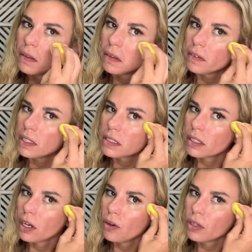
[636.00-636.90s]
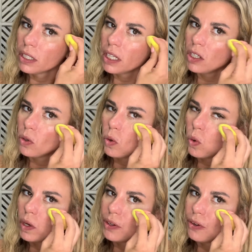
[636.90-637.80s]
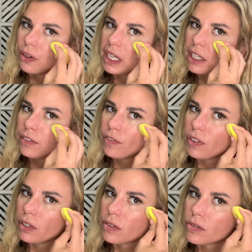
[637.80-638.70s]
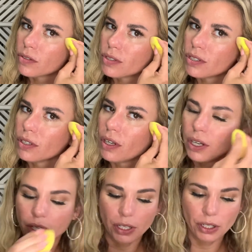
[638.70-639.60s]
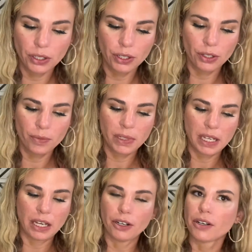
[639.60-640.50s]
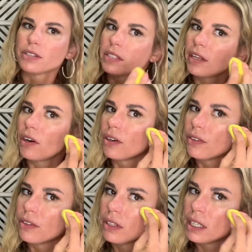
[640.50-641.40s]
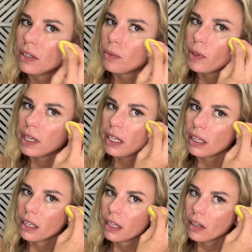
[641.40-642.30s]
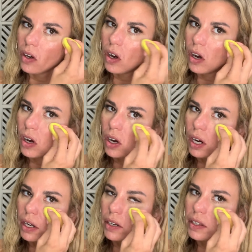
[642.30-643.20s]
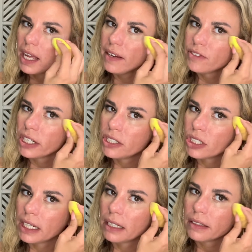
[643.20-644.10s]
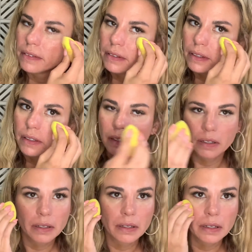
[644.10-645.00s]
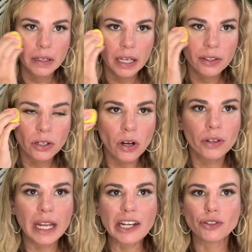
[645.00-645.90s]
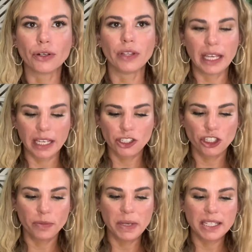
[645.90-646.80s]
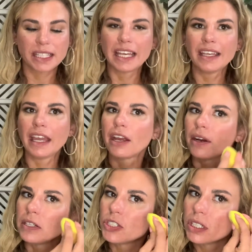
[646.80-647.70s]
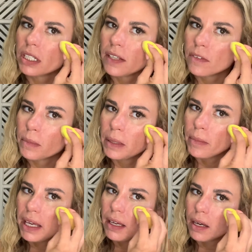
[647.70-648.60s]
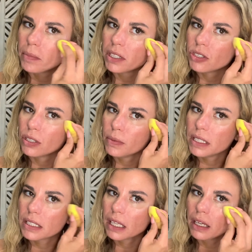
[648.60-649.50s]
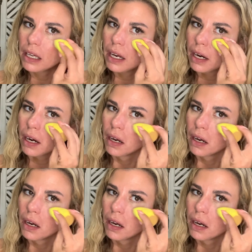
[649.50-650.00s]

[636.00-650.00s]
These coconut oil infused illuminators that are liquid are life-changing. And they're all natural. Like, it should be skincare. It shouldn't even be makeup. It should be skincare.